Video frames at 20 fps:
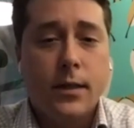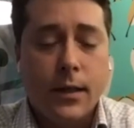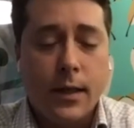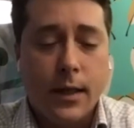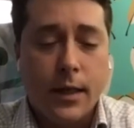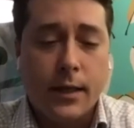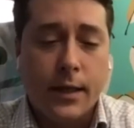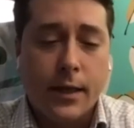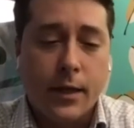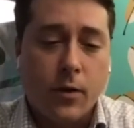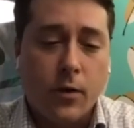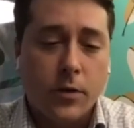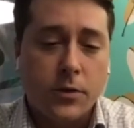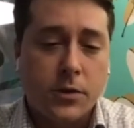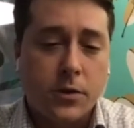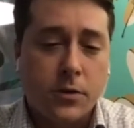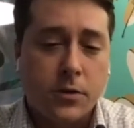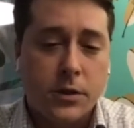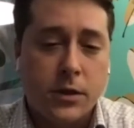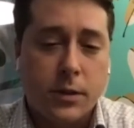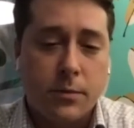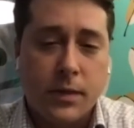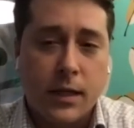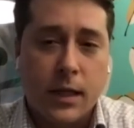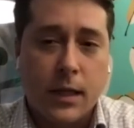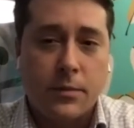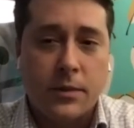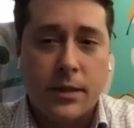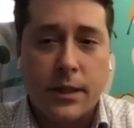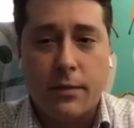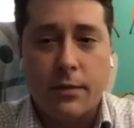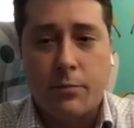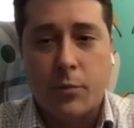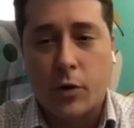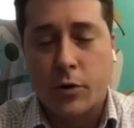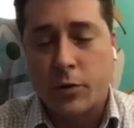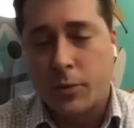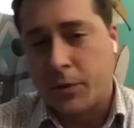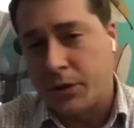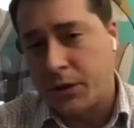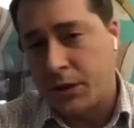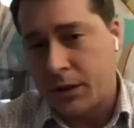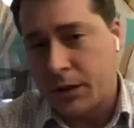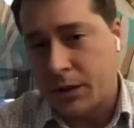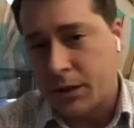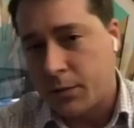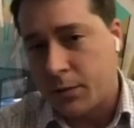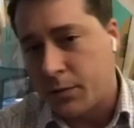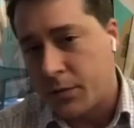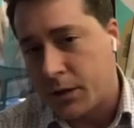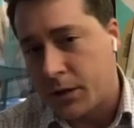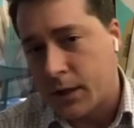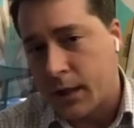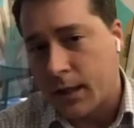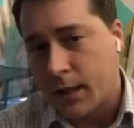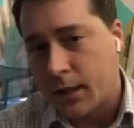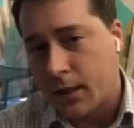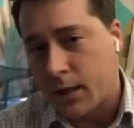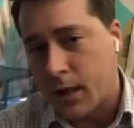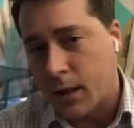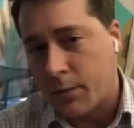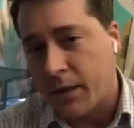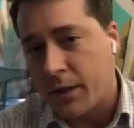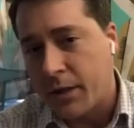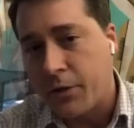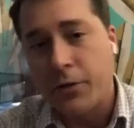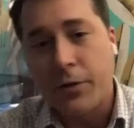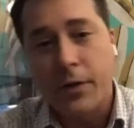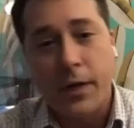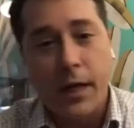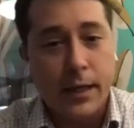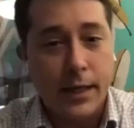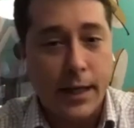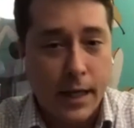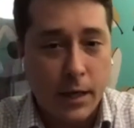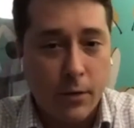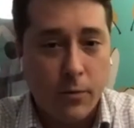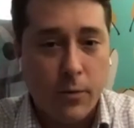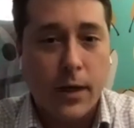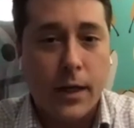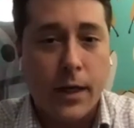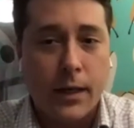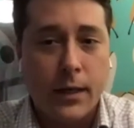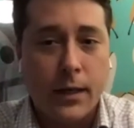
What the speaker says: And they also sometimes they have multiple systems that come into that gateway.